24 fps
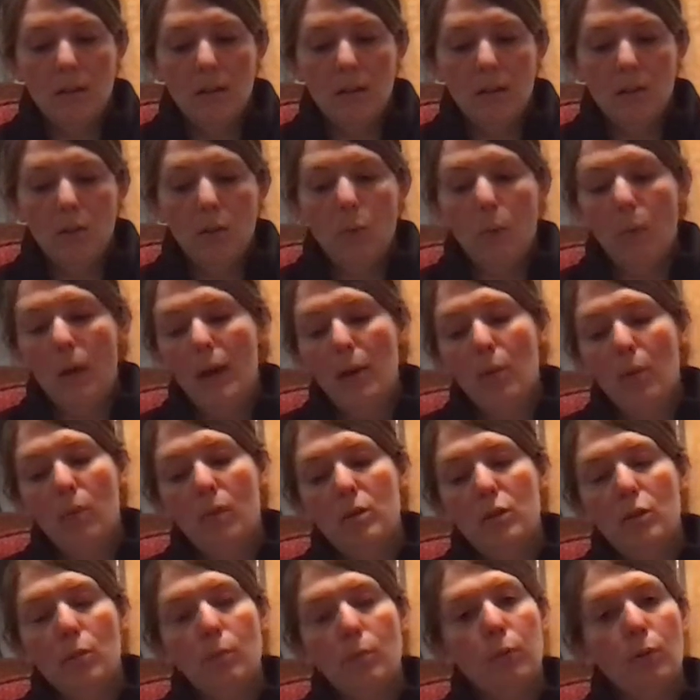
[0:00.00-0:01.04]
the way
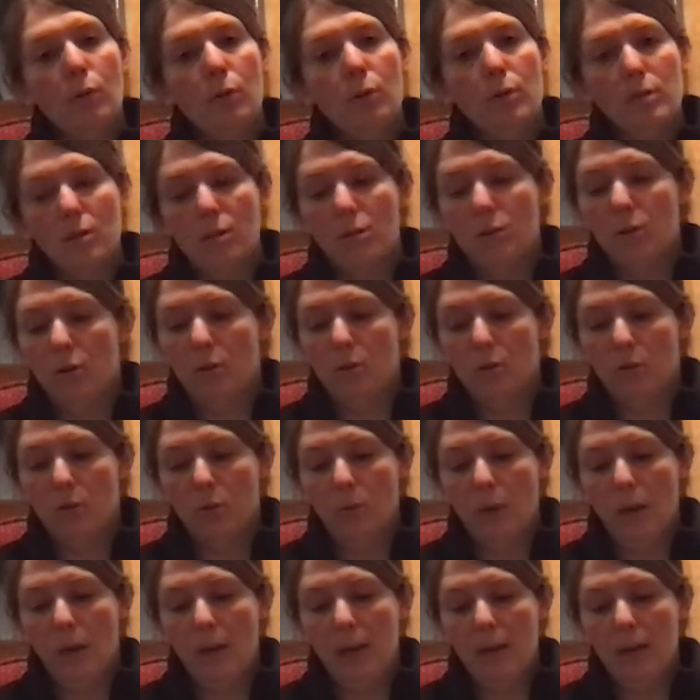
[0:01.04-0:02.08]
one deplores an
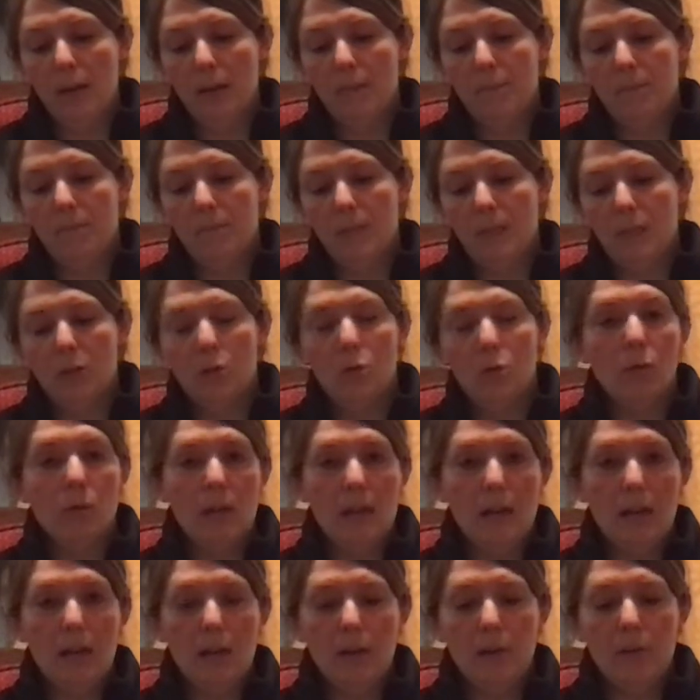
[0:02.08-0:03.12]
earthquake, a
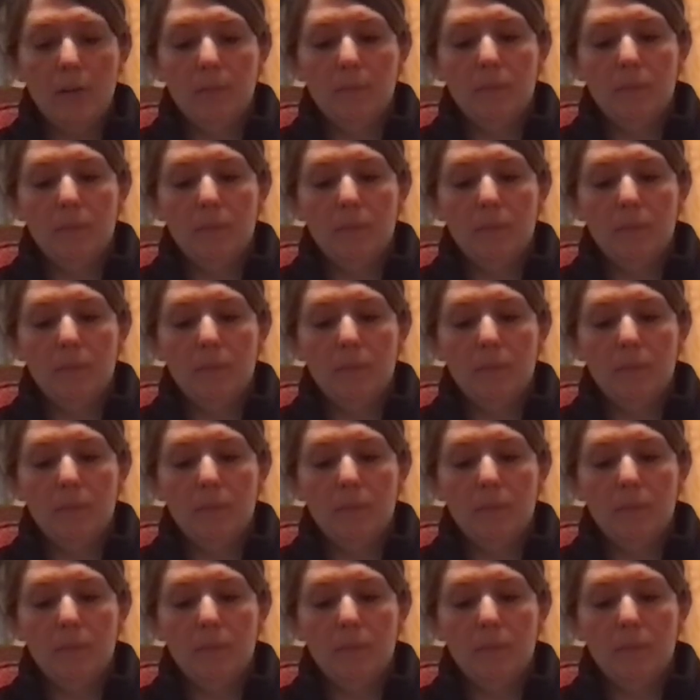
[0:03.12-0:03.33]
tornado,